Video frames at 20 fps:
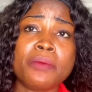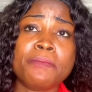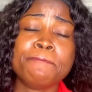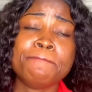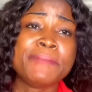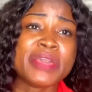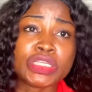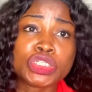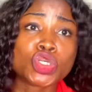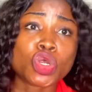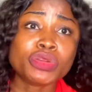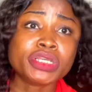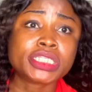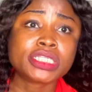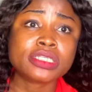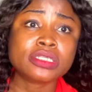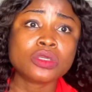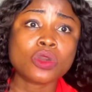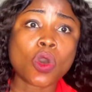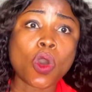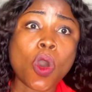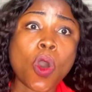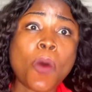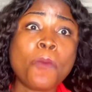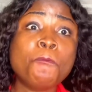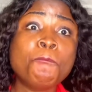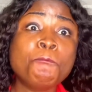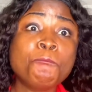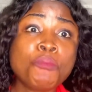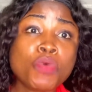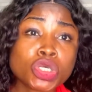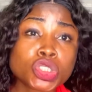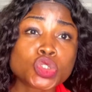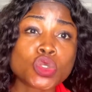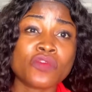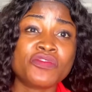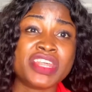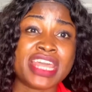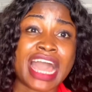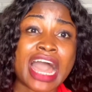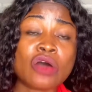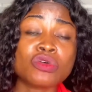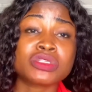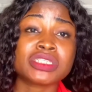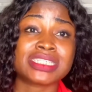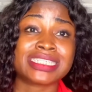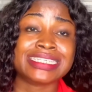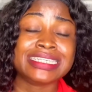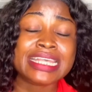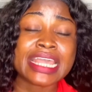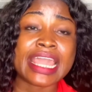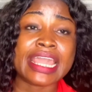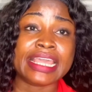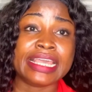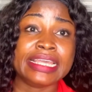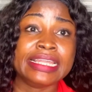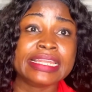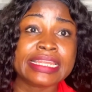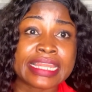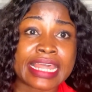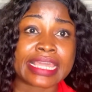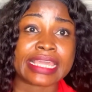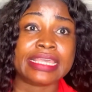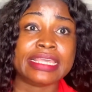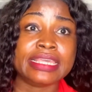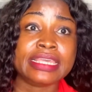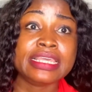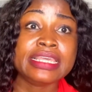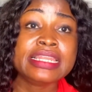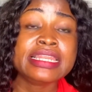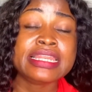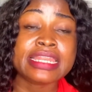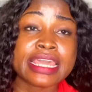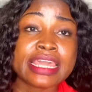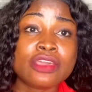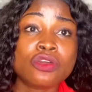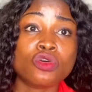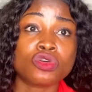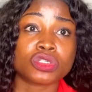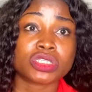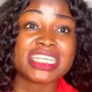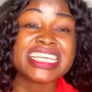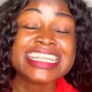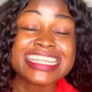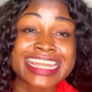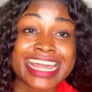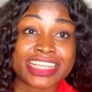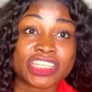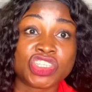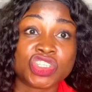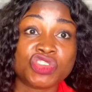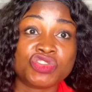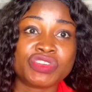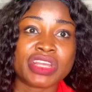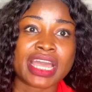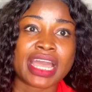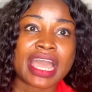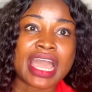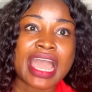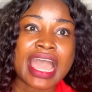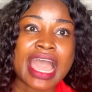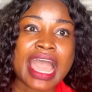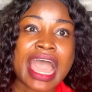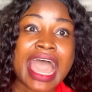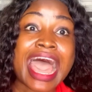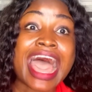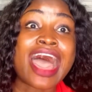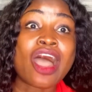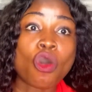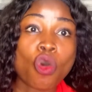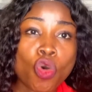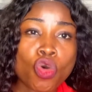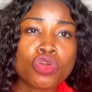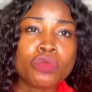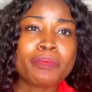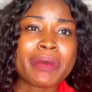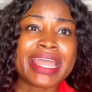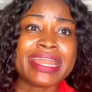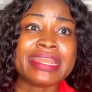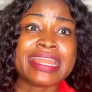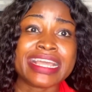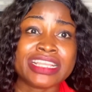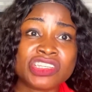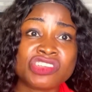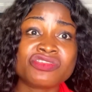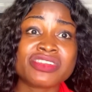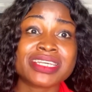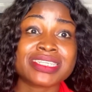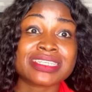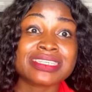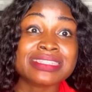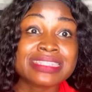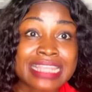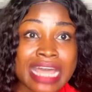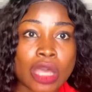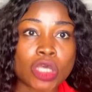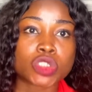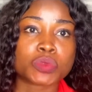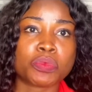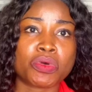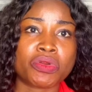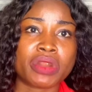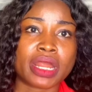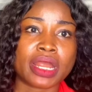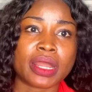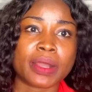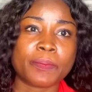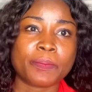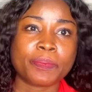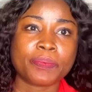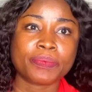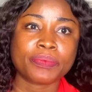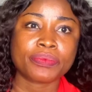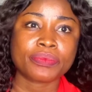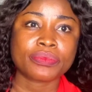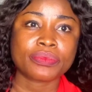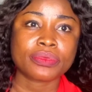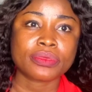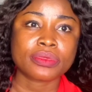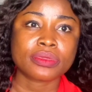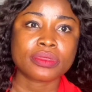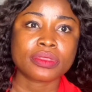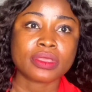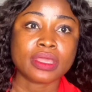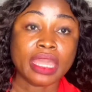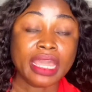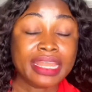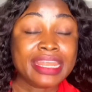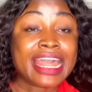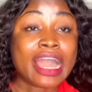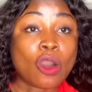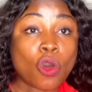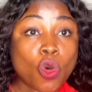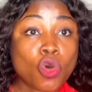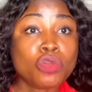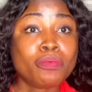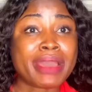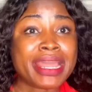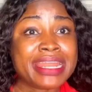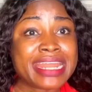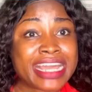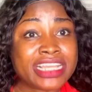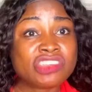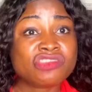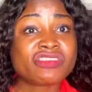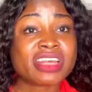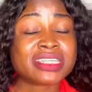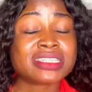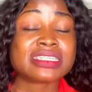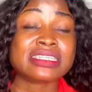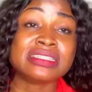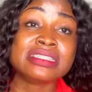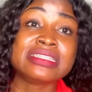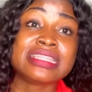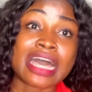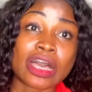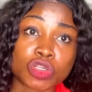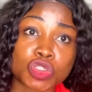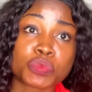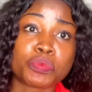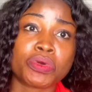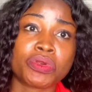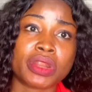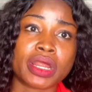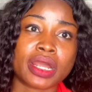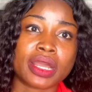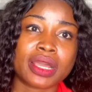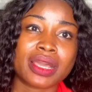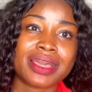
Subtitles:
majority or most of the houses here in Lekki, in Lagos, in Nigeria, are owned by Nigerians in diaspora. They are owned by Nigerians in diaspora.